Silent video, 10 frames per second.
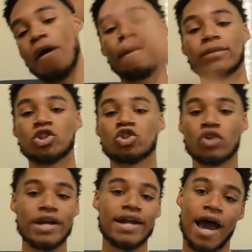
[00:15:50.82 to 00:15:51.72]

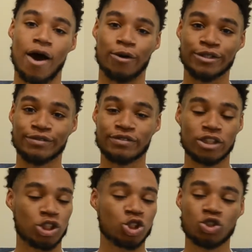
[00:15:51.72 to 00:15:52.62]
straight down.
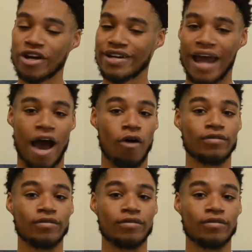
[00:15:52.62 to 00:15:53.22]
Straight down.